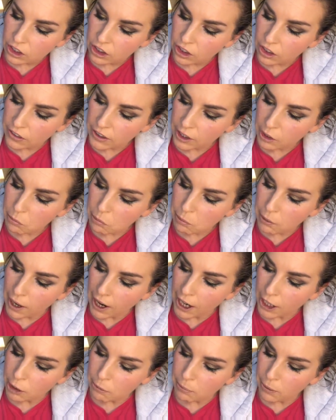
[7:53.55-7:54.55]
Nothing
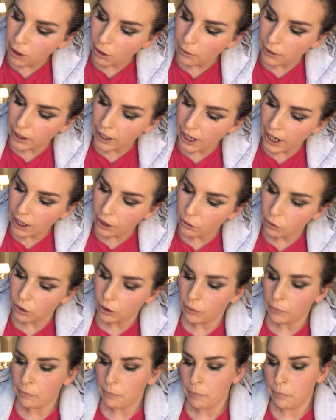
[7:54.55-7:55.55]
bad about it at
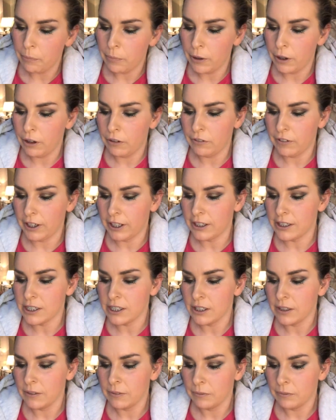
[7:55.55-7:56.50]
all. Perfect.